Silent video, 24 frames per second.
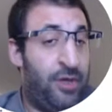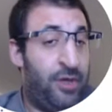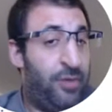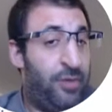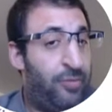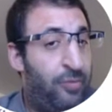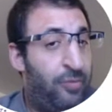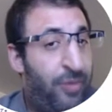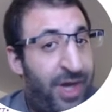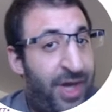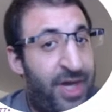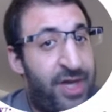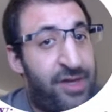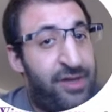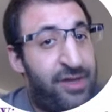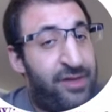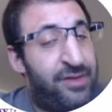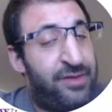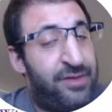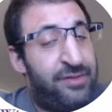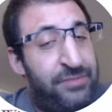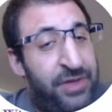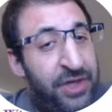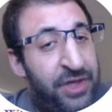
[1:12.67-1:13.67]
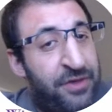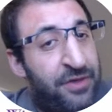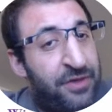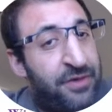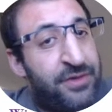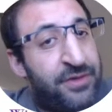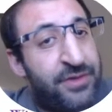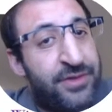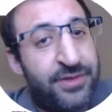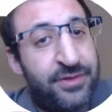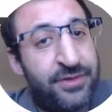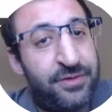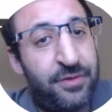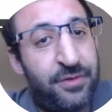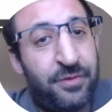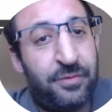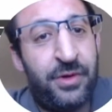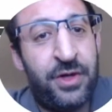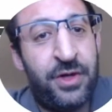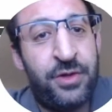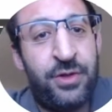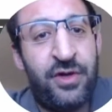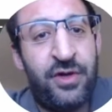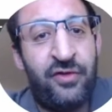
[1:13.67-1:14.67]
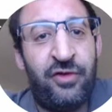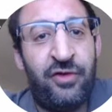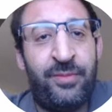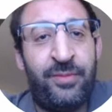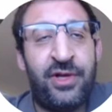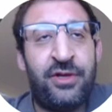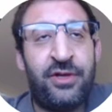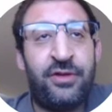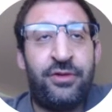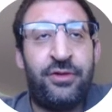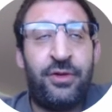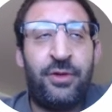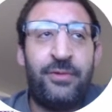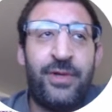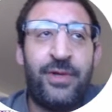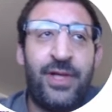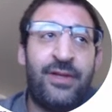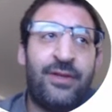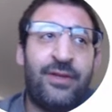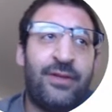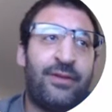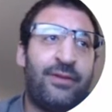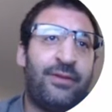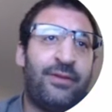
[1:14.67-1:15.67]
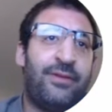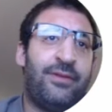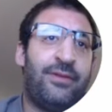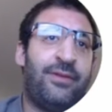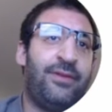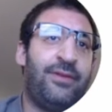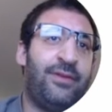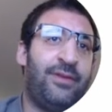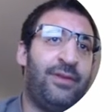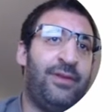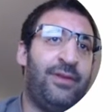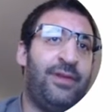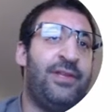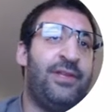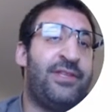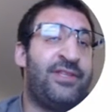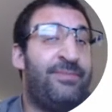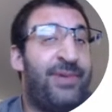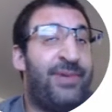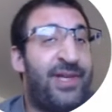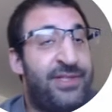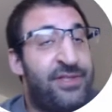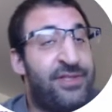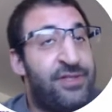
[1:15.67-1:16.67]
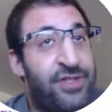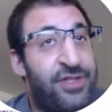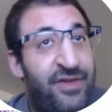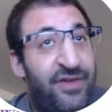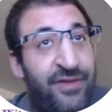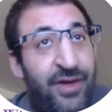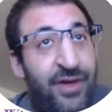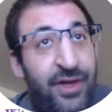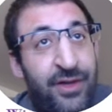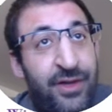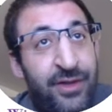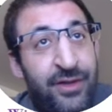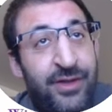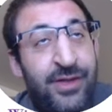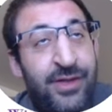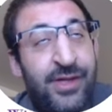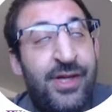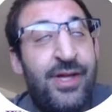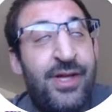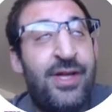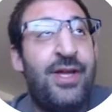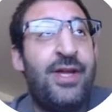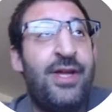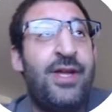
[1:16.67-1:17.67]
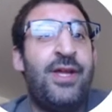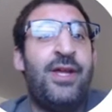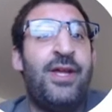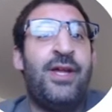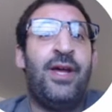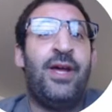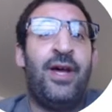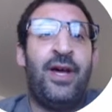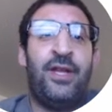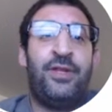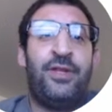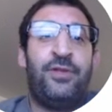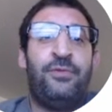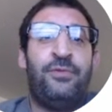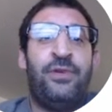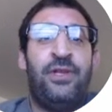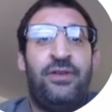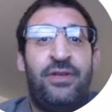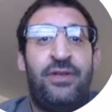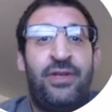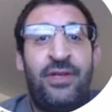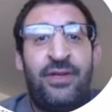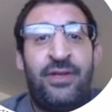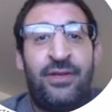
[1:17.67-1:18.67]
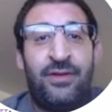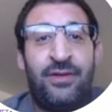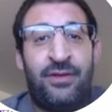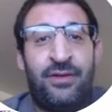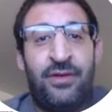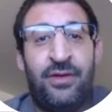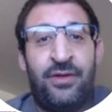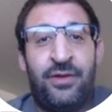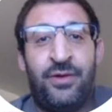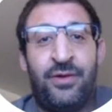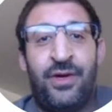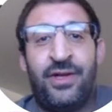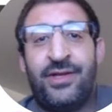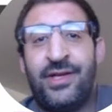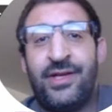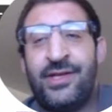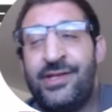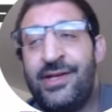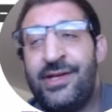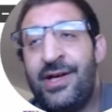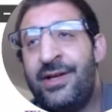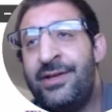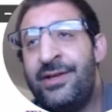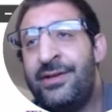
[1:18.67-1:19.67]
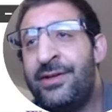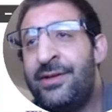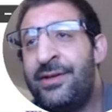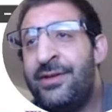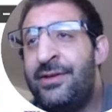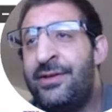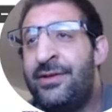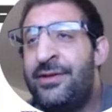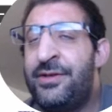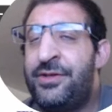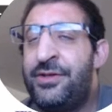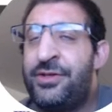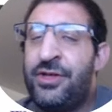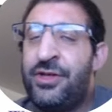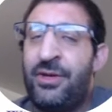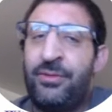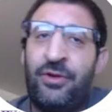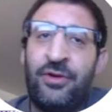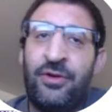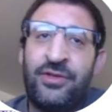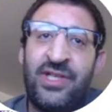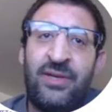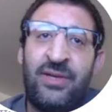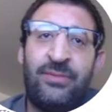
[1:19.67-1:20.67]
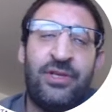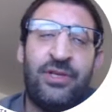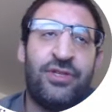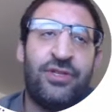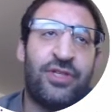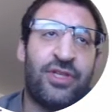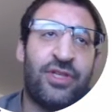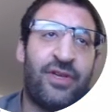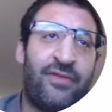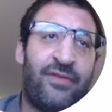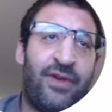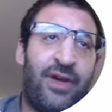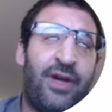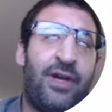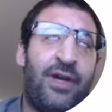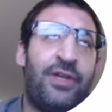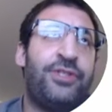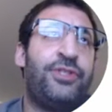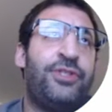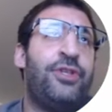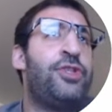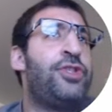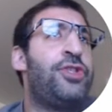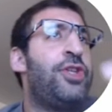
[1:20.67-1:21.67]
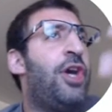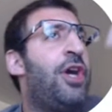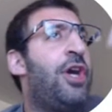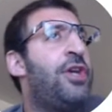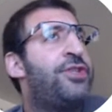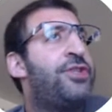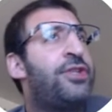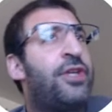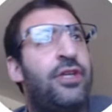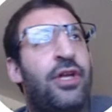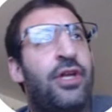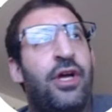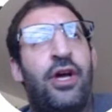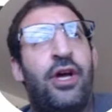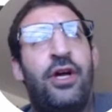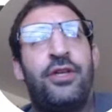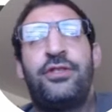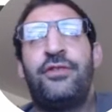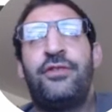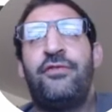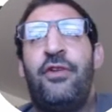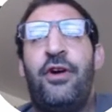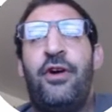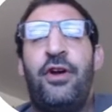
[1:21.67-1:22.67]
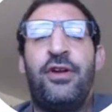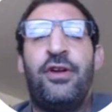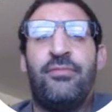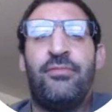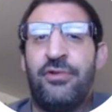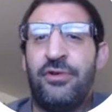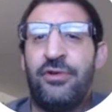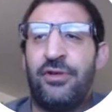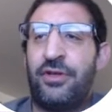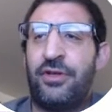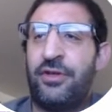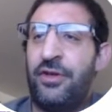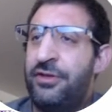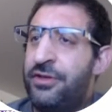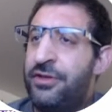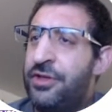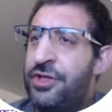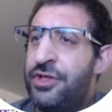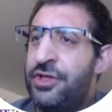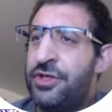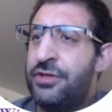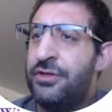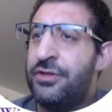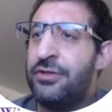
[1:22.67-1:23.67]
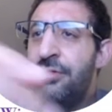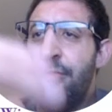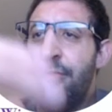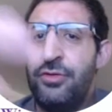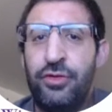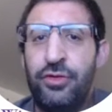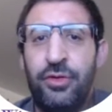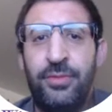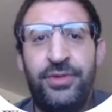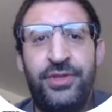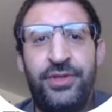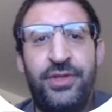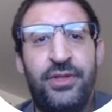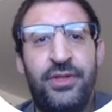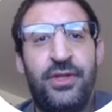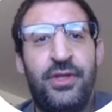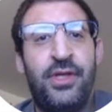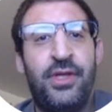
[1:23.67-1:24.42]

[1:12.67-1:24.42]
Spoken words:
Why? Because when you develop in Android, it's based in Java, and we need to understand some concept in Java, such as class, variable, condition, loops.